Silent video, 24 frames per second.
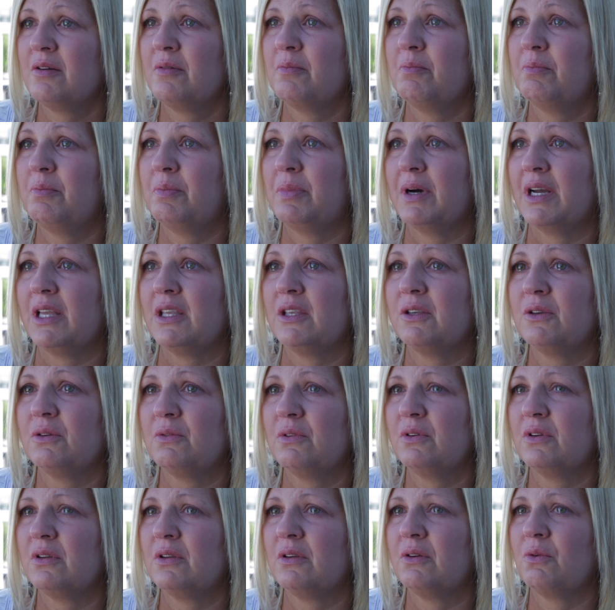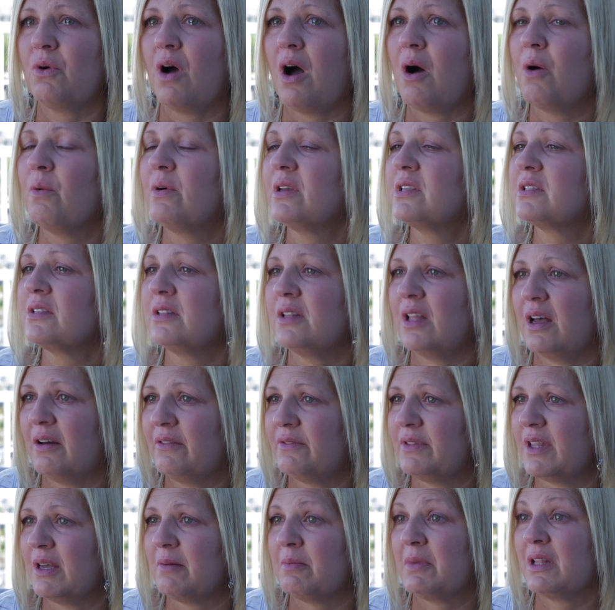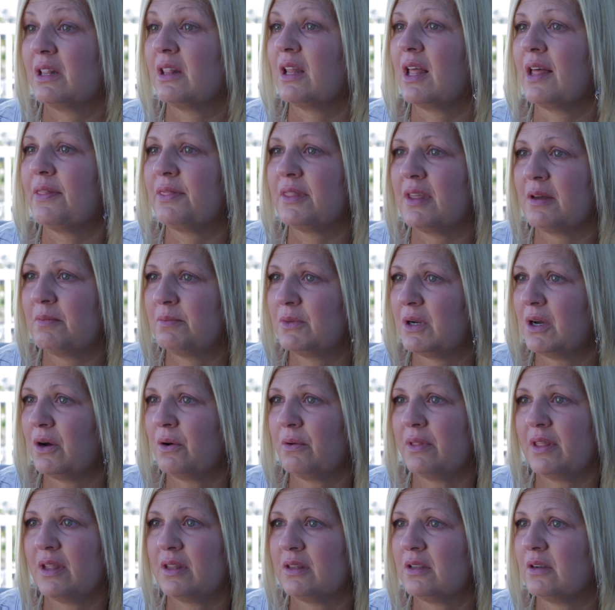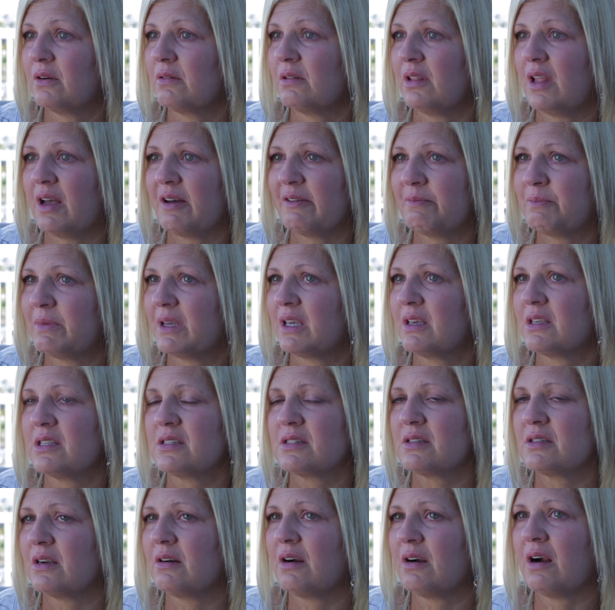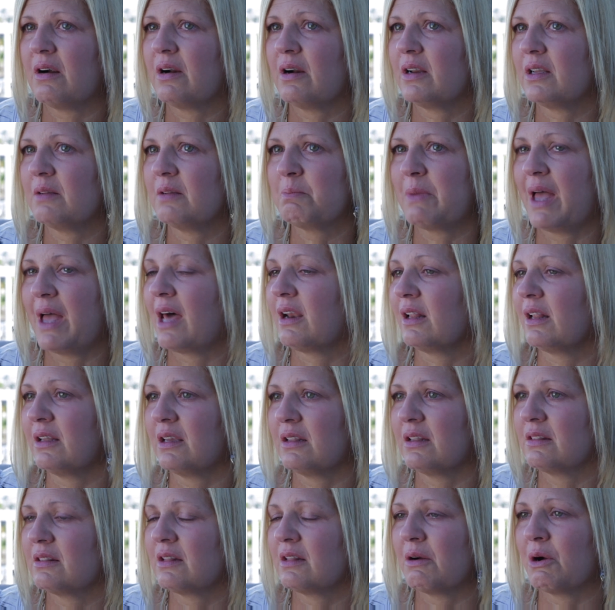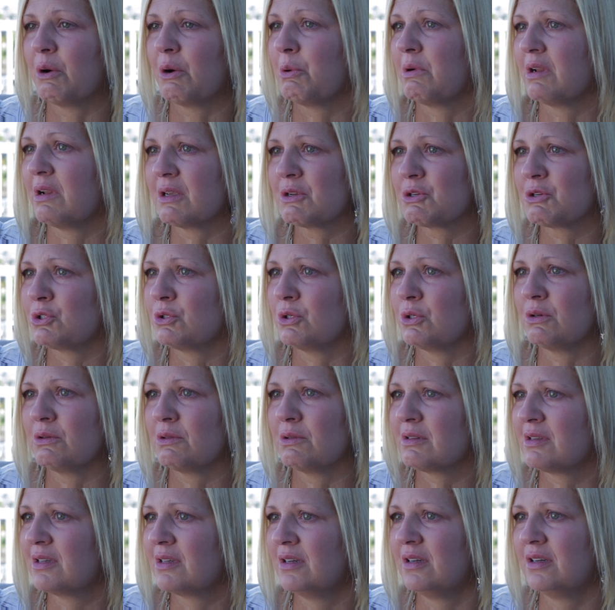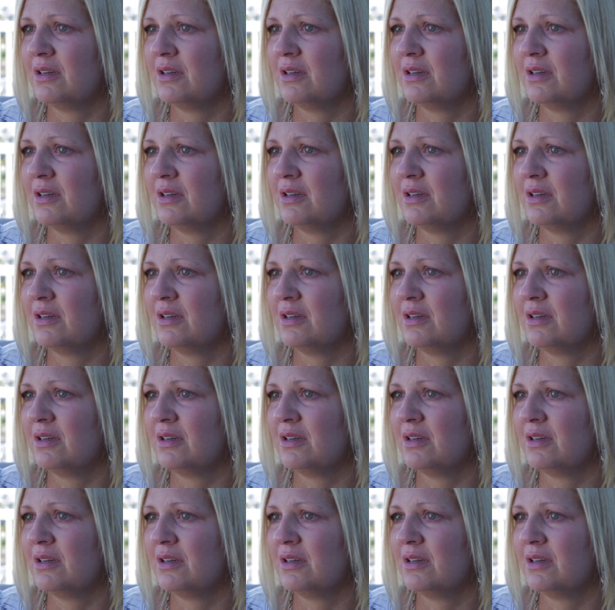But you always love them and let them know that you're loved, because they're already battling their own issues.